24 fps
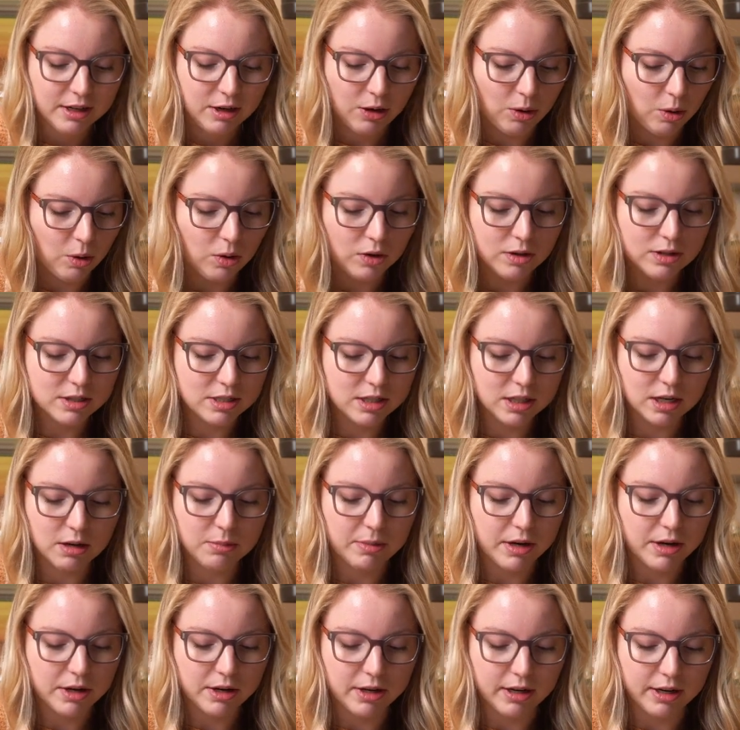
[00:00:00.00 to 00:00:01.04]
a whole stick of
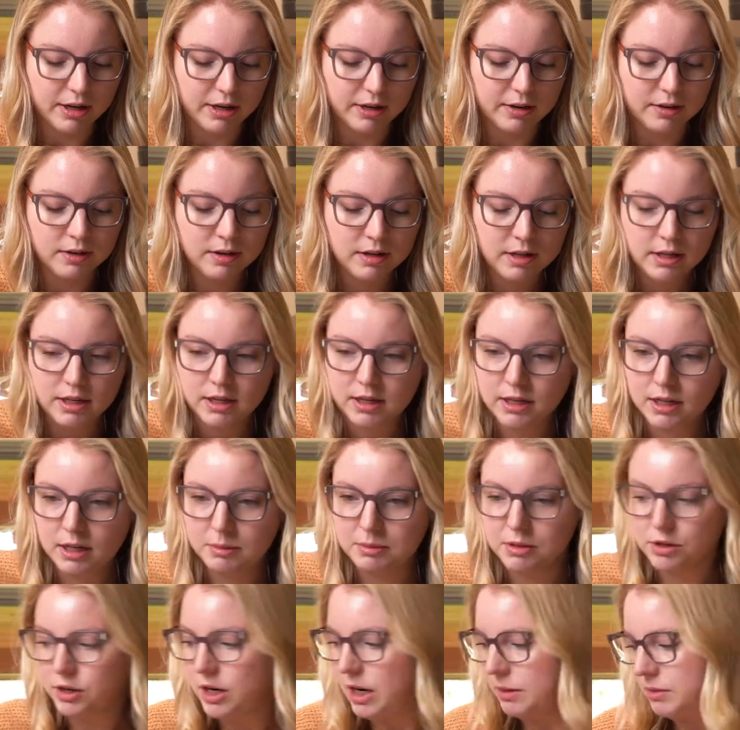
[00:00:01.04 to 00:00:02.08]
butter here. I'm
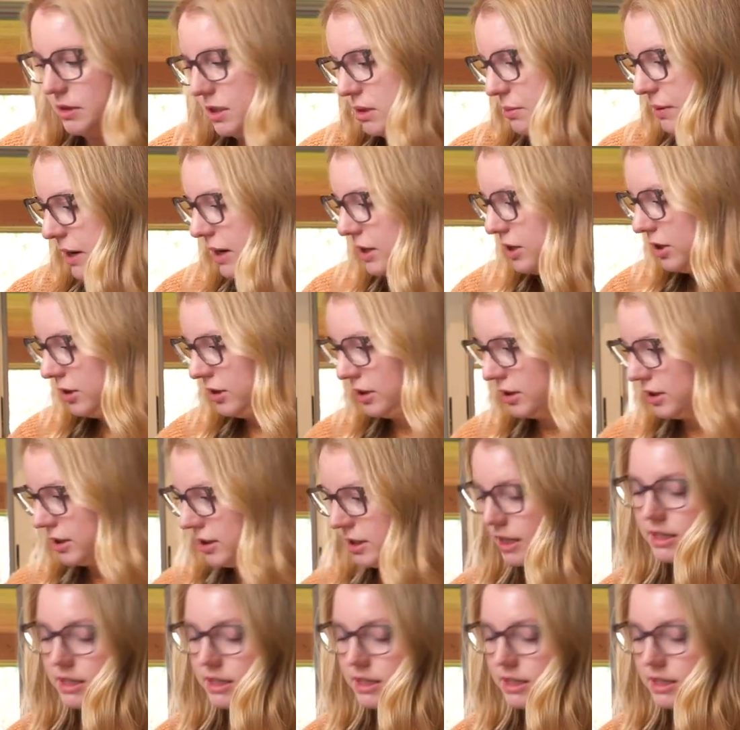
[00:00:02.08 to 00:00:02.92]
gonna grab a spatula because